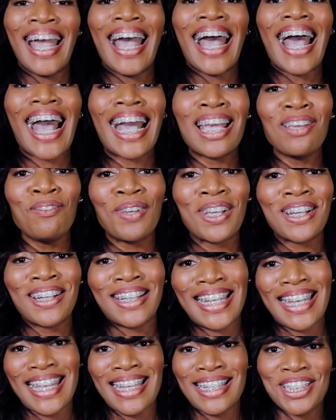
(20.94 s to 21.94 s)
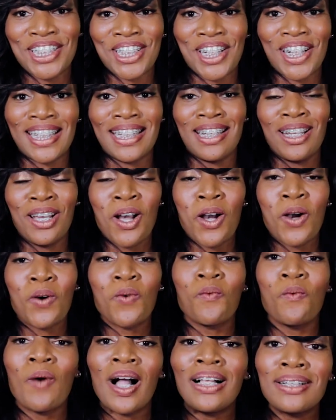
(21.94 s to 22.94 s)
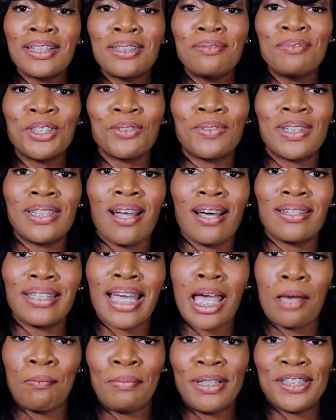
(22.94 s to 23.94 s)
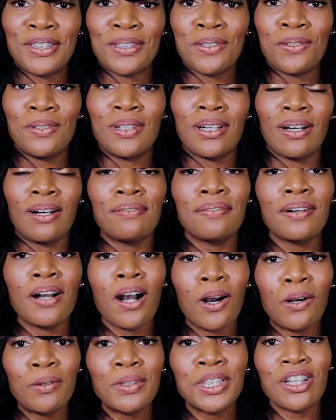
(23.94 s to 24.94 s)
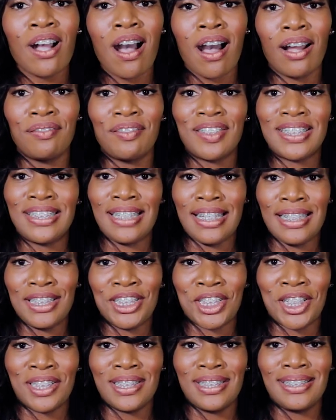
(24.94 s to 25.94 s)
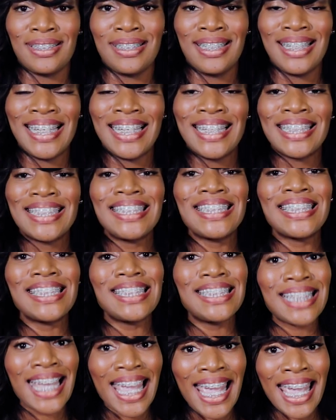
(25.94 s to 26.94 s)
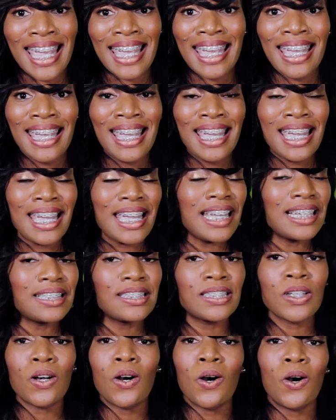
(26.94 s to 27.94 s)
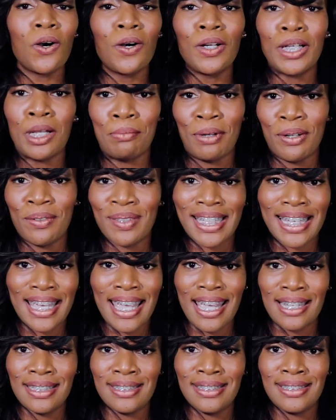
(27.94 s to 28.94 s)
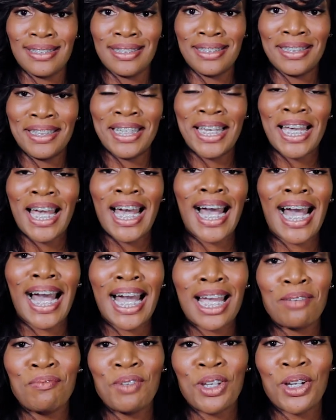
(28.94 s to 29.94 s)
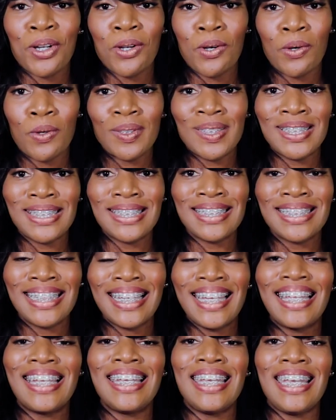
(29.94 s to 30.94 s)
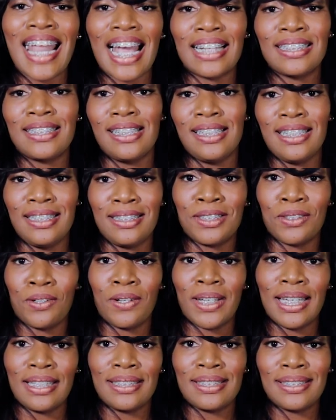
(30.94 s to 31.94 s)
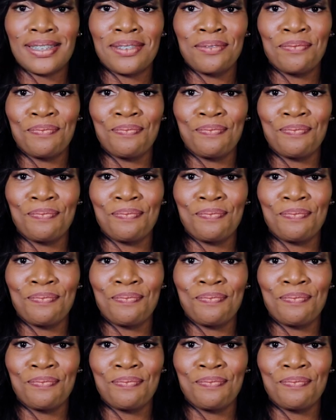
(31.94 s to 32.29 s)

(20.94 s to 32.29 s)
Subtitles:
Hi Wicca Nation, welcome to another episode of Couch Conversation. Today, it's all about the kids. I'm your host, Natalie Sawyers.